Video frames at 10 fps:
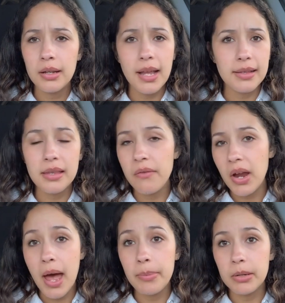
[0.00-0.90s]
That's never
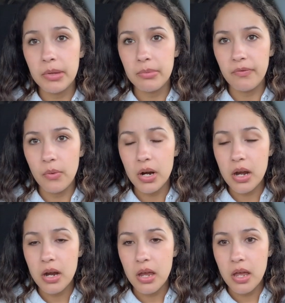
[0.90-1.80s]
happened to me
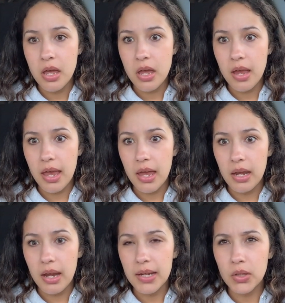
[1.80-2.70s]
before.
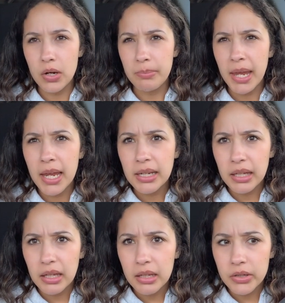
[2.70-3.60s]
And I started
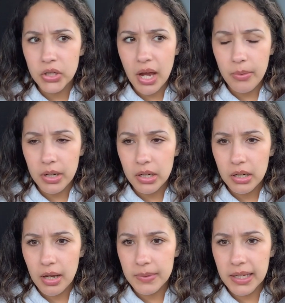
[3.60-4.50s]
panicking in the shower.
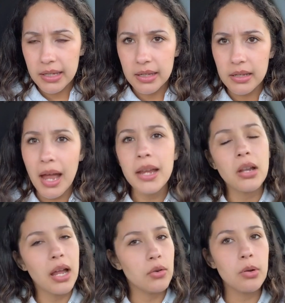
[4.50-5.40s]
I was like, I,
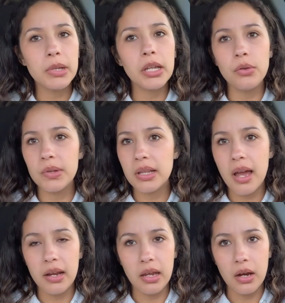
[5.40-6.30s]
I normally lose a
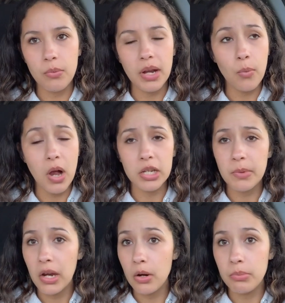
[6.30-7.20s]
lot of hair when I wash
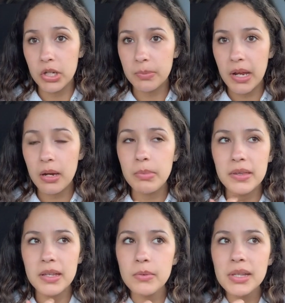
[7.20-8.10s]
my hair or brush my hair, but
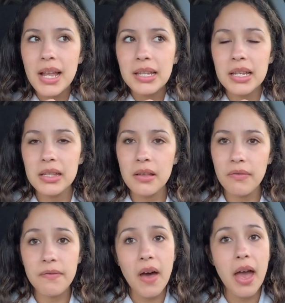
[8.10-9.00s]
this was at least
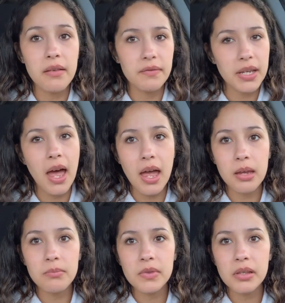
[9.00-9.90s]
five
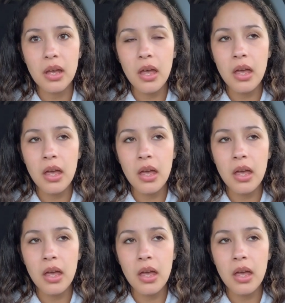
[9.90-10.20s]
times